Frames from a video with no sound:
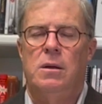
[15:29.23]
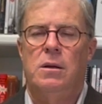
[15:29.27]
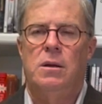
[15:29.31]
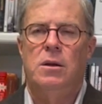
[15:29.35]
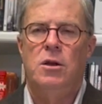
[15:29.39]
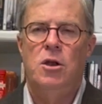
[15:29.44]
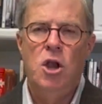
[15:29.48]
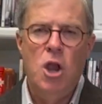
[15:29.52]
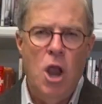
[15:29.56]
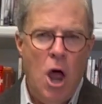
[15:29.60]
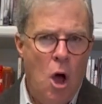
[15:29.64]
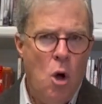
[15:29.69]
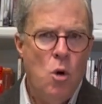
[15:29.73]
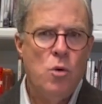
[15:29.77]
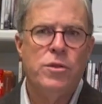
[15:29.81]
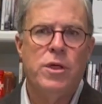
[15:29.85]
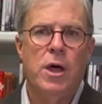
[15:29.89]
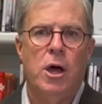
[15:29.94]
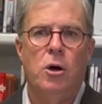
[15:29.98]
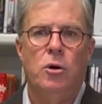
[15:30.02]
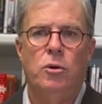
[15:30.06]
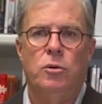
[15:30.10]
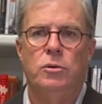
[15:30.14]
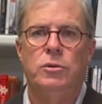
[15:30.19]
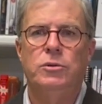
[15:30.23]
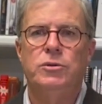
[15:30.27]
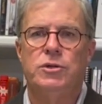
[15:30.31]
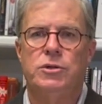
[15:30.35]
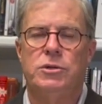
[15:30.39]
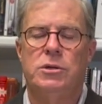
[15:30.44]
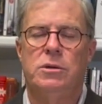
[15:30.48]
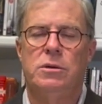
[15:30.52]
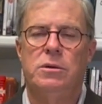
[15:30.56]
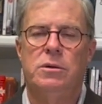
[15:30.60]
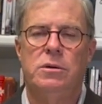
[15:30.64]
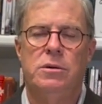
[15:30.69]
Know
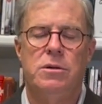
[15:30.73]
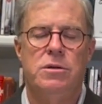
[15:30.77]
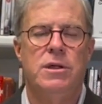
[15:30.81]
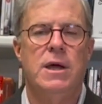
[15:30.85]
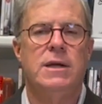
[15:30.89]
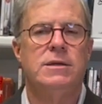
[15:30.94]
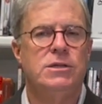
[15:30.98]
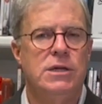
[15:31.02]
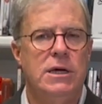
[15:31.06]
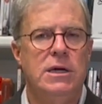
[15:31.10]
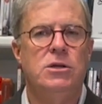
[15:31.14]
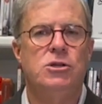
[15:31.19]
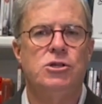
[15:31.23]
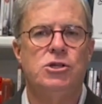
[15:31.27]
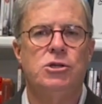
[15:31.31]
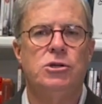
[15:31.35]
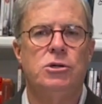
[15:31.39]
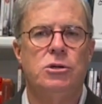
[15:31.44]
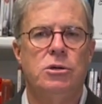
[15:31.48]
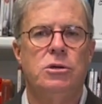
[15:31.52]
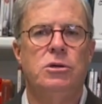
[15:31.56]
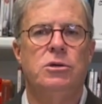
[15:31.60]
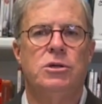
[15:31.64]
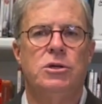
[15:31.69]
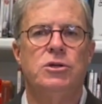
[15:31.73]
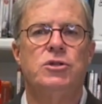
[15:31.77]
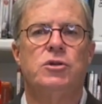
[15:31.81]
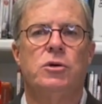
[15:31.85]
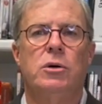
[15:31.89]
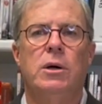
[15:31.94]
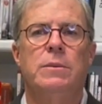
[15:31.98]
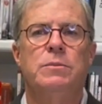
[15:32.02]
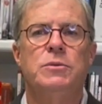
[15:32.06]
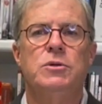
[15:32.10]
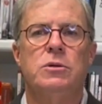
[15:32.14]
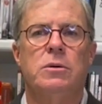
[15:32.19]
those that teach the
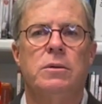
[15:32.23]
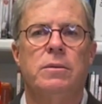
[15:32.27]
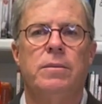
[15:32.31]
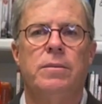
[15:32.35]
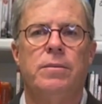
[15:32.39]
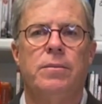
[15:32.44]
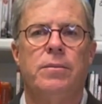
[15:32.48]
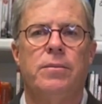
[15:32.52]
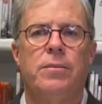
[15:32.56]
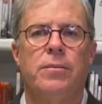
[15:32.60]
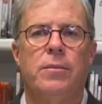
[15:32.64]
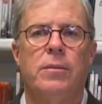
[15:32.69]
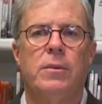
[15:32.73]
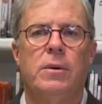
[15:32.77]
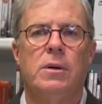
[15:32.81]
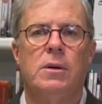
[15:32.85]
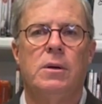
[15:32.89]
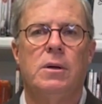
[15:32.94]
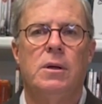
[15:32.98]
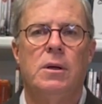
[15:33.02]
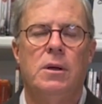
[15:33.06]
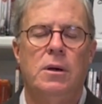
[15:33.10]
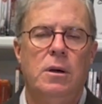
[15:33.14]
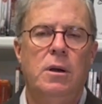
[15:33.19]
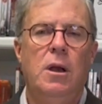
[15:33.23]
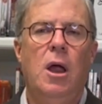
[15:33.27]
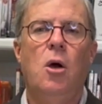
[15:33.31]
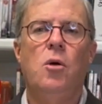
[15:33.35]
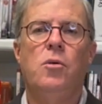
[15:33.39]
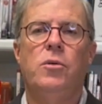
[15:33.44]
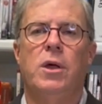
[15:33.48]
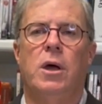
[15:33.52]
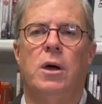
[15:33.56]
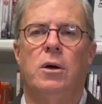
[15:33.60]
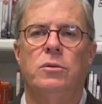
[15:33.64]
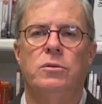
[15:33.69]
scripture.
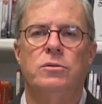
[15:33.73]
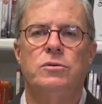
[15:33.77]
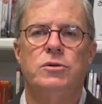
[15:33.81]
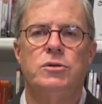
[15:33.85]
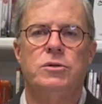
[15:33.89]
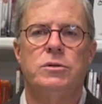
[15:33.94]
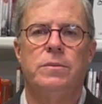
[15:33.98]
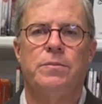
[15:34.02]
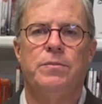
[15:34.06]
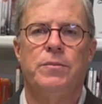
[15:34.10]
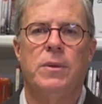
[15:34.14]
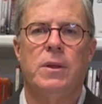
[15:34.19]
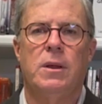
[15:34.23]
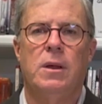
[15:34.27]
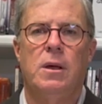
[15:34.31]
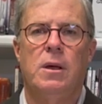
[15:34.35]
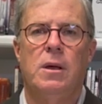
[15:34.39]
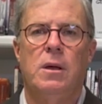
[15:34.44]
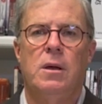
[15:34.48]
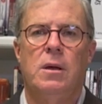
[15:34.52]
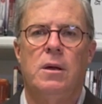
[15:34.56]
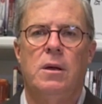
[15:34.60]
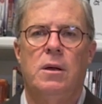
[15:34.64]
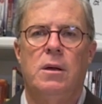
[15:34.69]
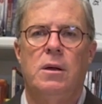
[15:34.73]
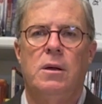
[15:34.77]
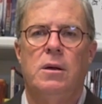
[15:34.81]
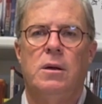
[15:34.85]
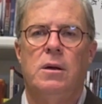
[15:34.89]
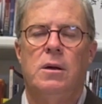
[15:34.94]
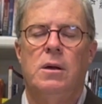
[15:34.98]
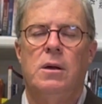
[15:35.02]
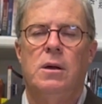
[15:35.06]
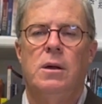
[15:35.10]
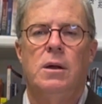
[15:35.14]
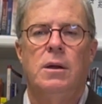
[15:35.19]
Know those.
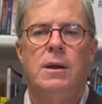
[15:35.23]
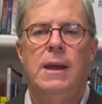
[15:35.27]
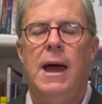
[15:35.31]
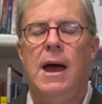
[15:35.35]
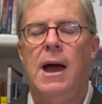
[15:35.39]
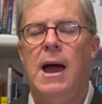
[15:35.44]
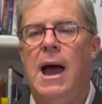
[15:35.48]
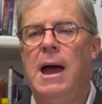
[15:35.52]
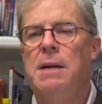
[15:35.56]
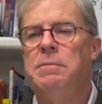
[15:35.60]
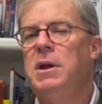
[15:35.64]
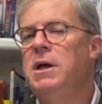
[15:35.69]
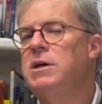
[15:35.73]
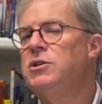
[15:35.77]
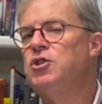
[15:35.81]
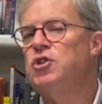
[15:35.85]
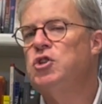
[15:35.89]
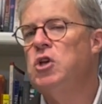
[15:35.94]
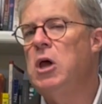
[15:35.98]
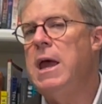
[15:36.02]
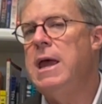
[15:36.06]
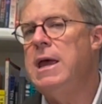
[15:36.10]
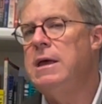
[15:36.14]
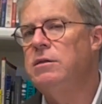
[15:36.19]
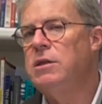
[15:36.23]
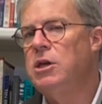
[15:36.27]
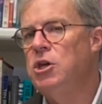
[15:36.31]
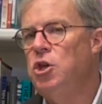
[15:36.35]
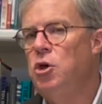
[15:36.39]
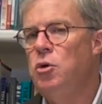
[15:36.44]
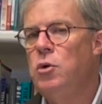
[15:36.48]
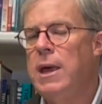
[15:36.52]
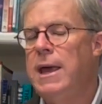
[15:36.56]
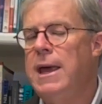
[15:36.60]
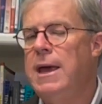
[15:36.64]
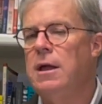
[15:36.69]
Now, I'm not saying that
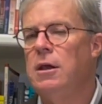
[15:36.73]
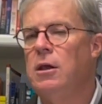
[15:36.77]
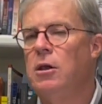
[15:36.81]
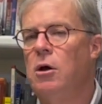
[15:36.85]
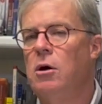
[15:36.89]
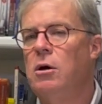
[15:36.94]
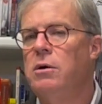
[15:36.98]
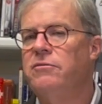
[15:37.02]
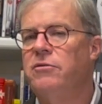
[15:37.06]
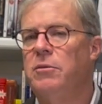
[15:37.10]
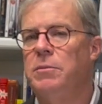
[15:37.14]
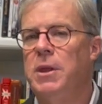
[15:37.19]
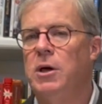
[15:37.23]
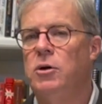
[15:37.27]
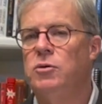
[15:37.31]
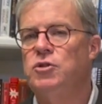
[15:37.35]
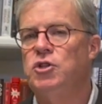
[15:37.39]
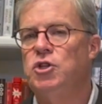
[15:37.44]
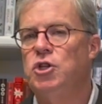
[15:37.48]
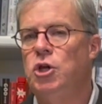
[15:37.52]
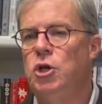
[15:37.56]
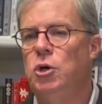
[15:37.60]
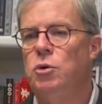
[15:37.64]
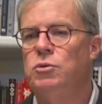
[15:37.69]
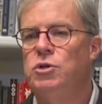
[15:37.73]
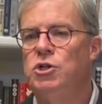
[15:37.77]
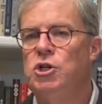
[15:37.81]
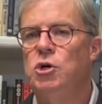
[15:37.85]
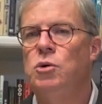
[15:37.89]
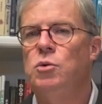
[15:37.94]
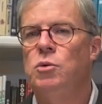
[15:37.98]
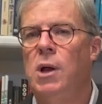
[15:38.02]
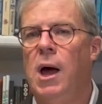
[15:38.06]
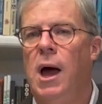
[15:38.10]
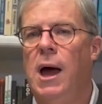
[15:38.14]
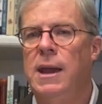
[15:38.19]
you can't learn from those you
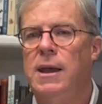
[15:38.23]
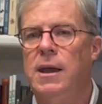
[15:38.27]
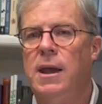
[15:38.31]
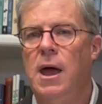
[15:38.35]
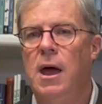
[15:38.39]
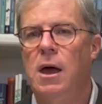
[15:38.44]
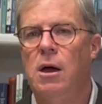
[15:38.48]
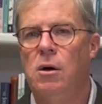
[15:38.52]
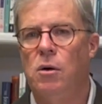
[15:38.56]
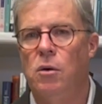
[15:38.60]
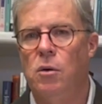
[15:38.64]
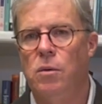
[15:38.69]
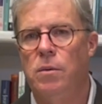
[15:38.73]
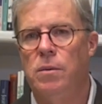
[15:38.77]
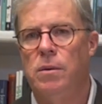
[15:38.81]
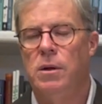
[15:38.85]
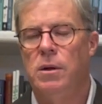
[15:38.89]
do not know,